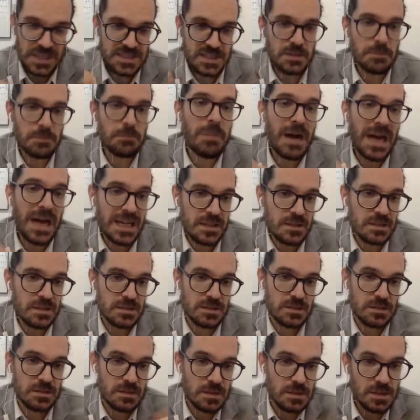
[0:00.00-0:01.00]
President
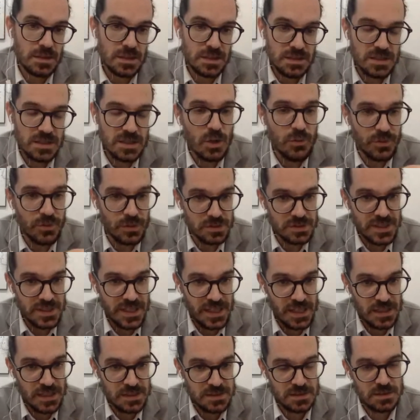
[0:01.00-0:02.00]
Biden in the Oval
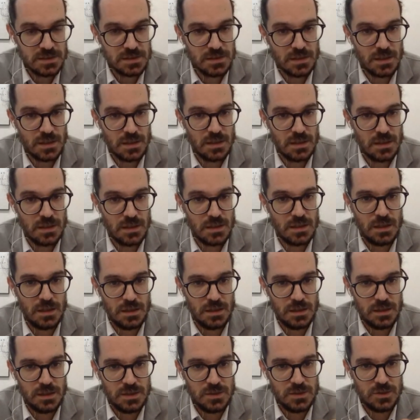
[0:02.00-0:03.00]
Desk,
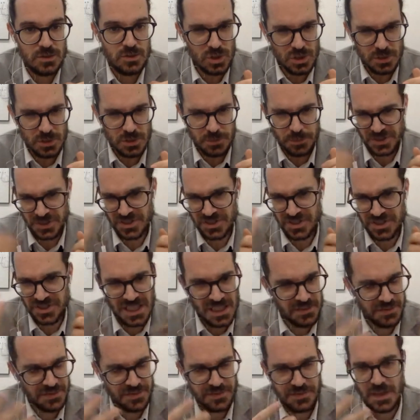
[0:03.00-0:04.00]
do you
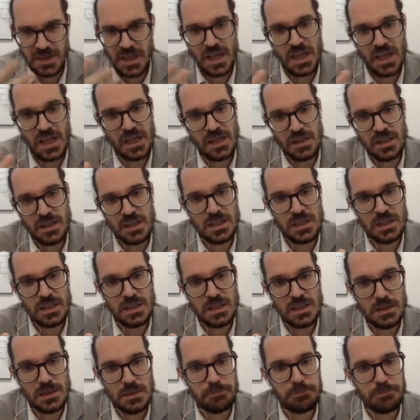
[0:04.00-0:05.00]
perceive
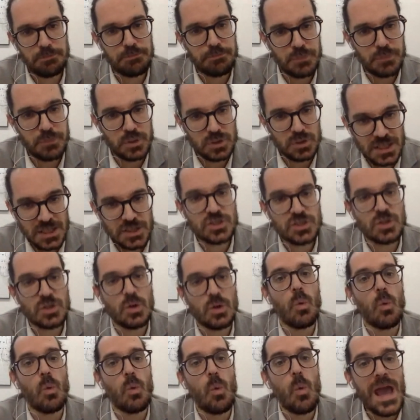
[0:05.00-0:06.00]
any
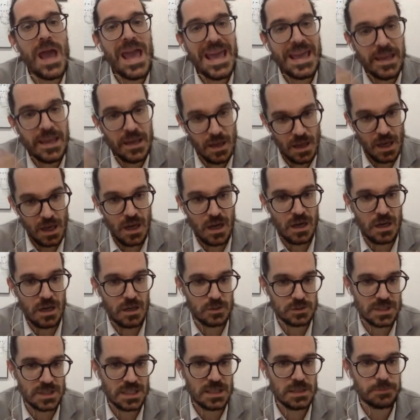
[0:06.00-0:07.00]
potential way
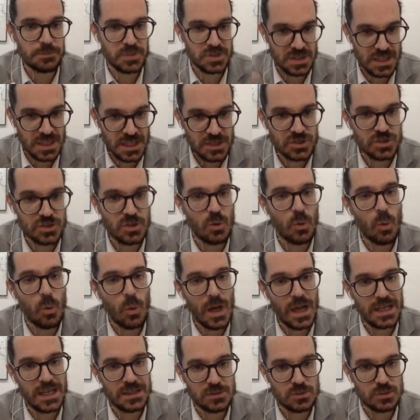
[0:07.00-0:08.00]
out, any potential
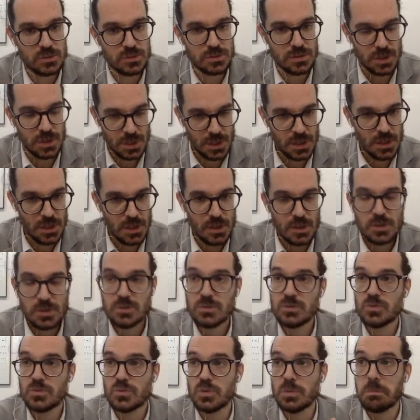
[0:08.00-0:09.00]
way to
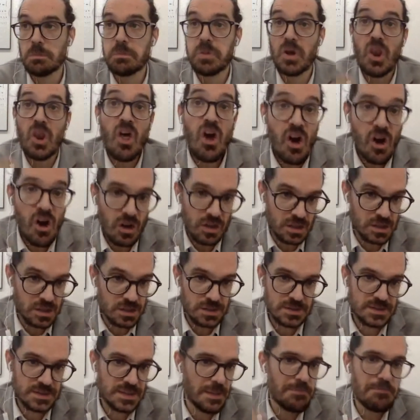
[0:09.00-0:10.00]
block
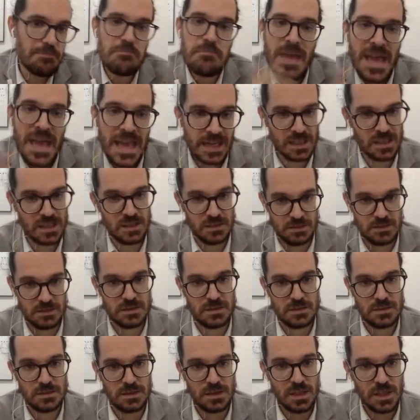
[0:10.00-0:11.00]
the many
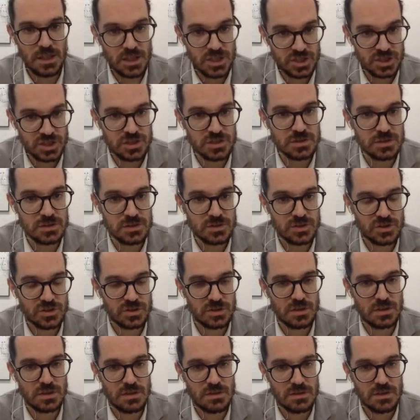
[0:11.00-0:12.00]

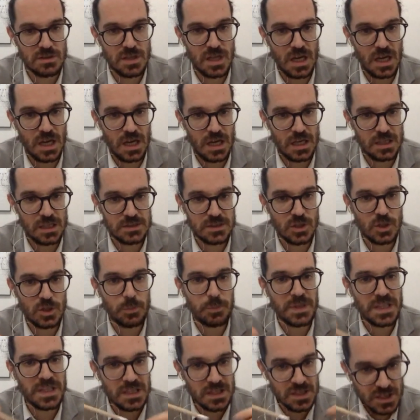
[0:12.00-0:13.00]
issues that the
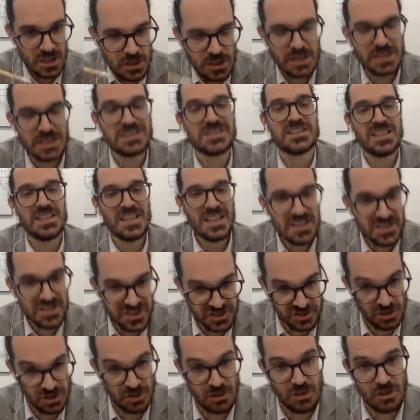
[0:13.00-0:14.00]
European Union
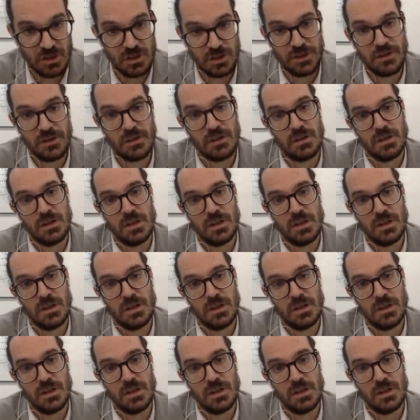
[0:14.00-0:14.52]
insists on,